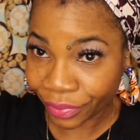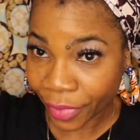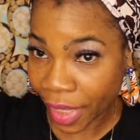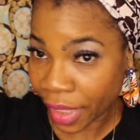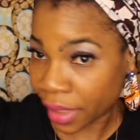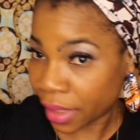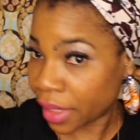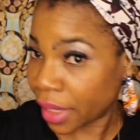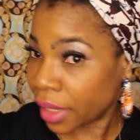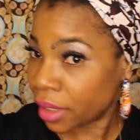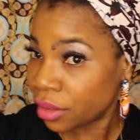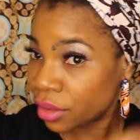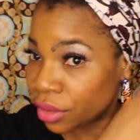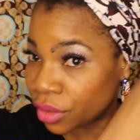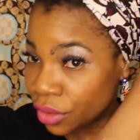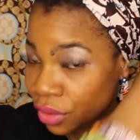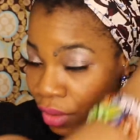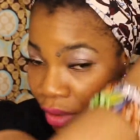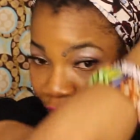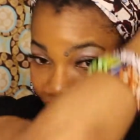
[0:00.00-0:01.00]
And then
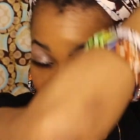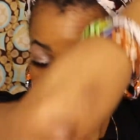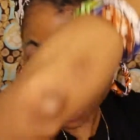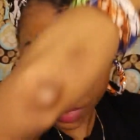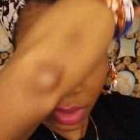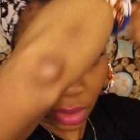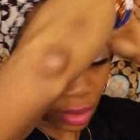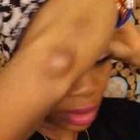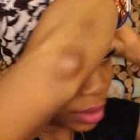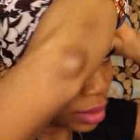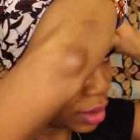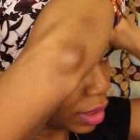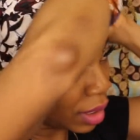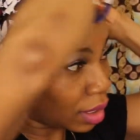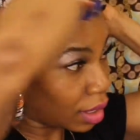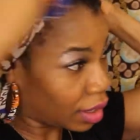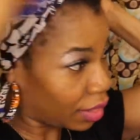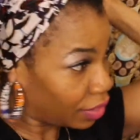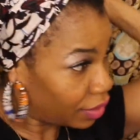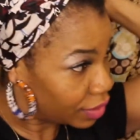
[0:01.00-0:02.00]
you do the same thing to the
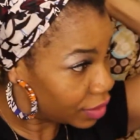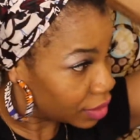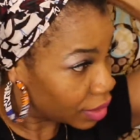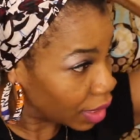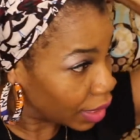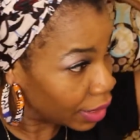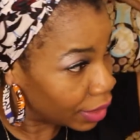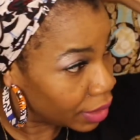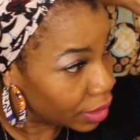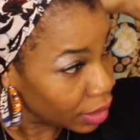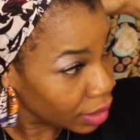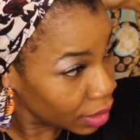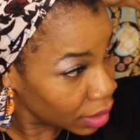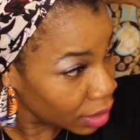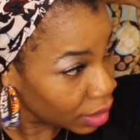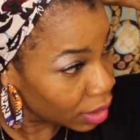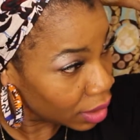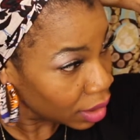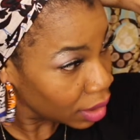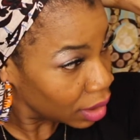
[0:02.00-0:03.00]
other side.
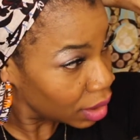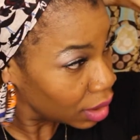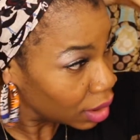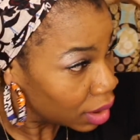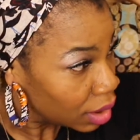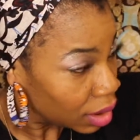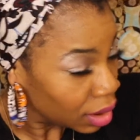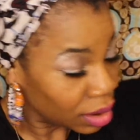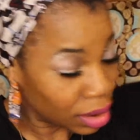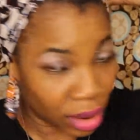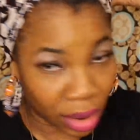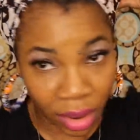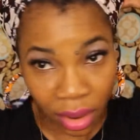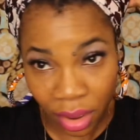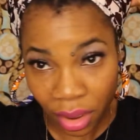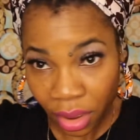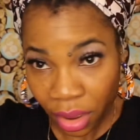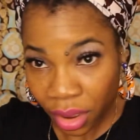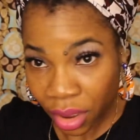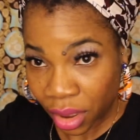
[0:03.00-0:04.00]

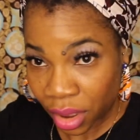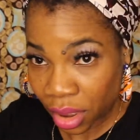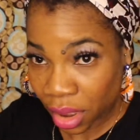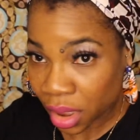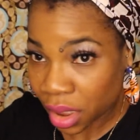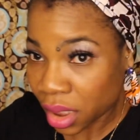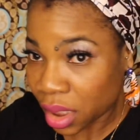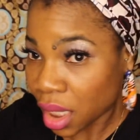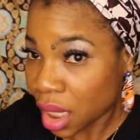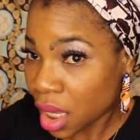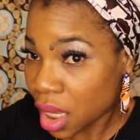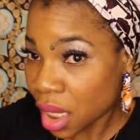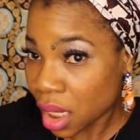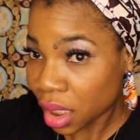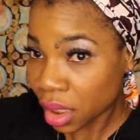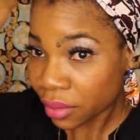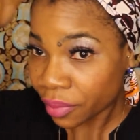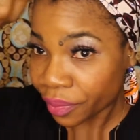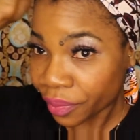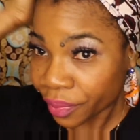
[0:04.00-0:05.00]
You just
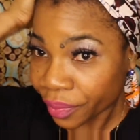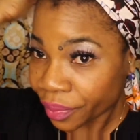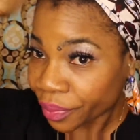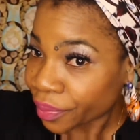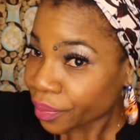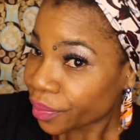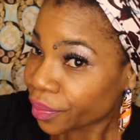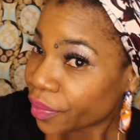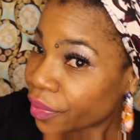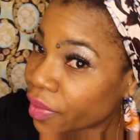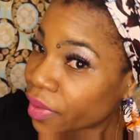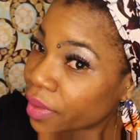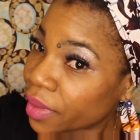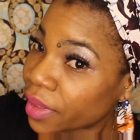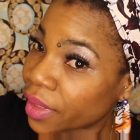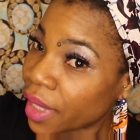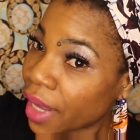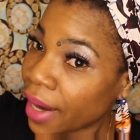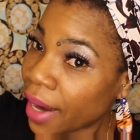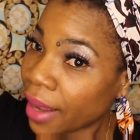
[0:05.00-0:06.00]

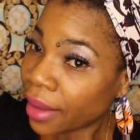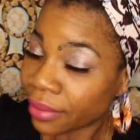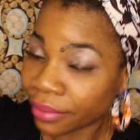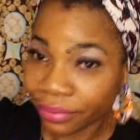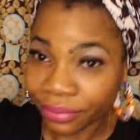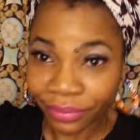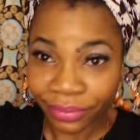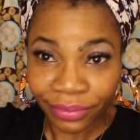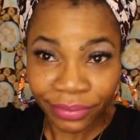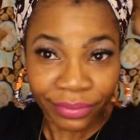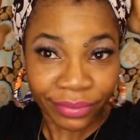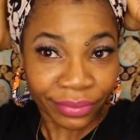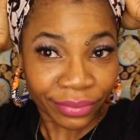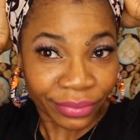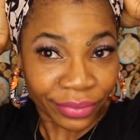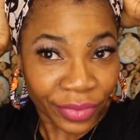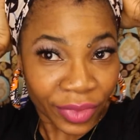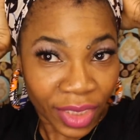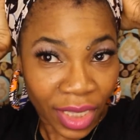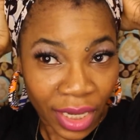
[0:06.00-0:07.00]
tie
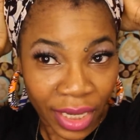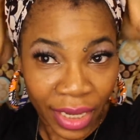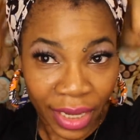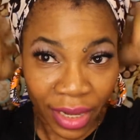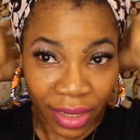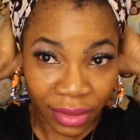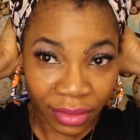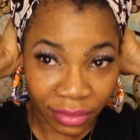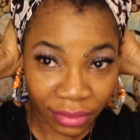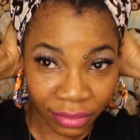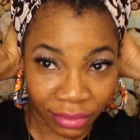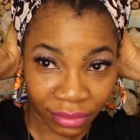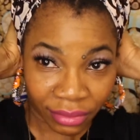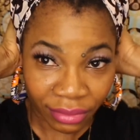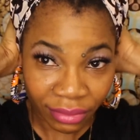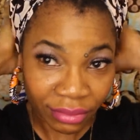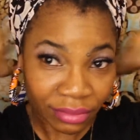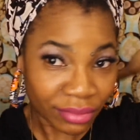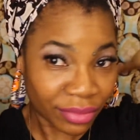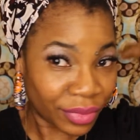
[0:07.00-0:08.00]
up, tuck it in.
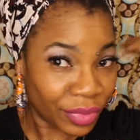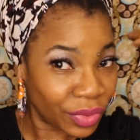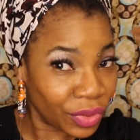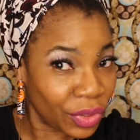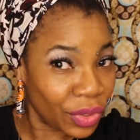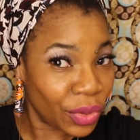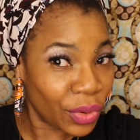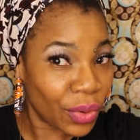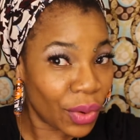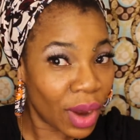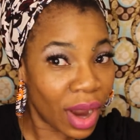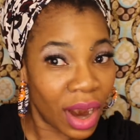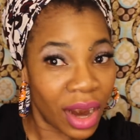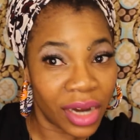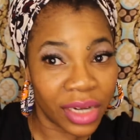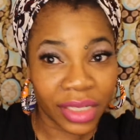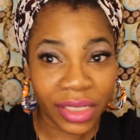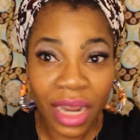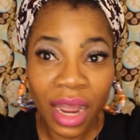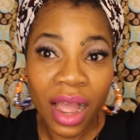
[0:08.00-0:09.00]
You
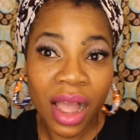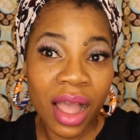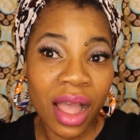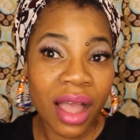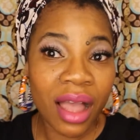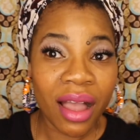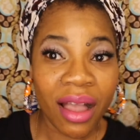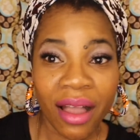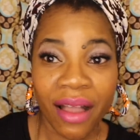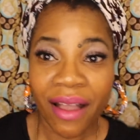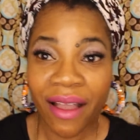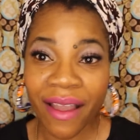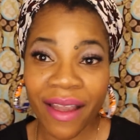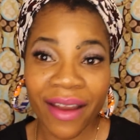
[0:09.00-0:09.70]
are done.